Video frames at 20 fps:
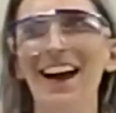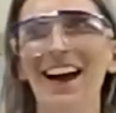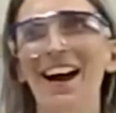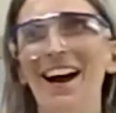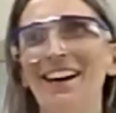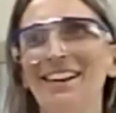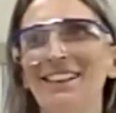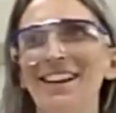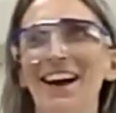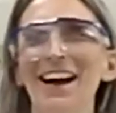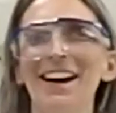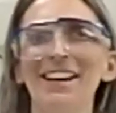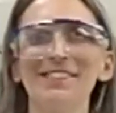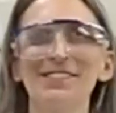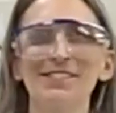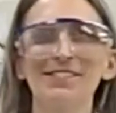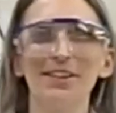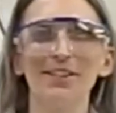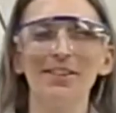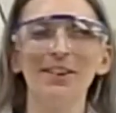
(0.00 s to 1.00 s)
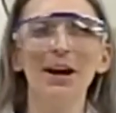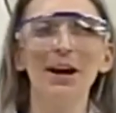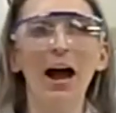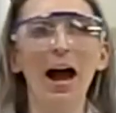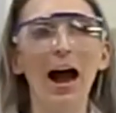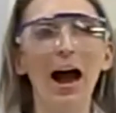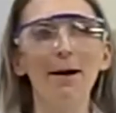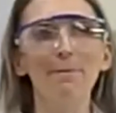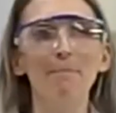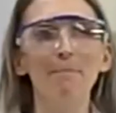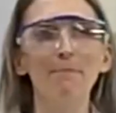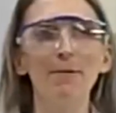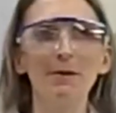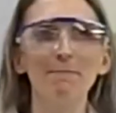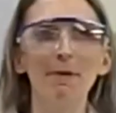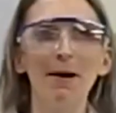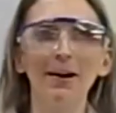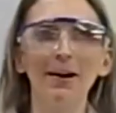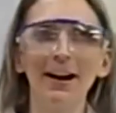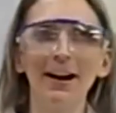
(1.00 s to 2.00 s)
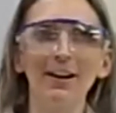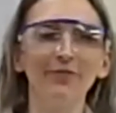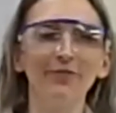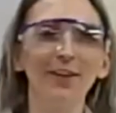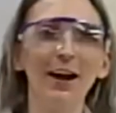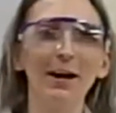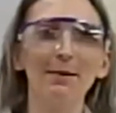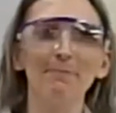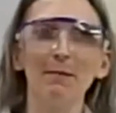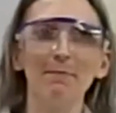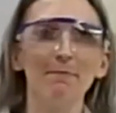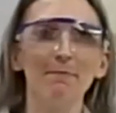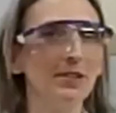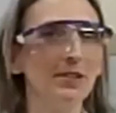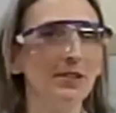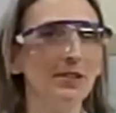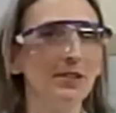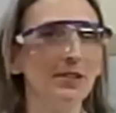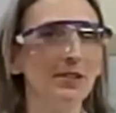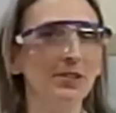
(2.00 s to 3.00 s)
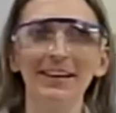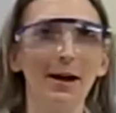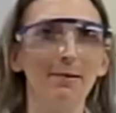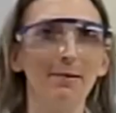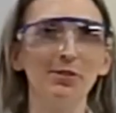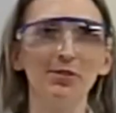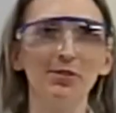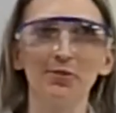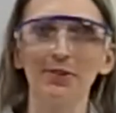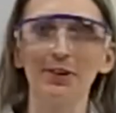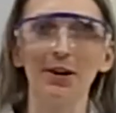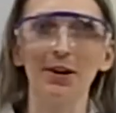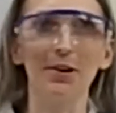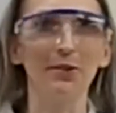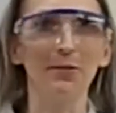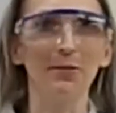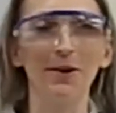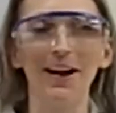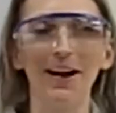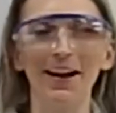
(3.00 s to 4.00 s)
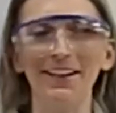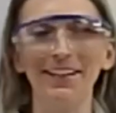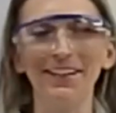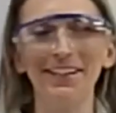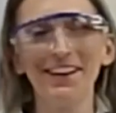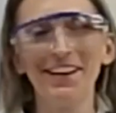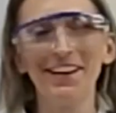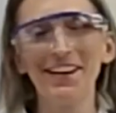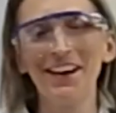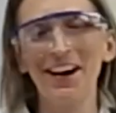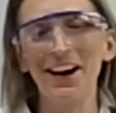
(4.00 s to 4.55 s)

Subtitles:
Yeah. So I'm a big Buckeye fan, but Michigan chemistry all the way.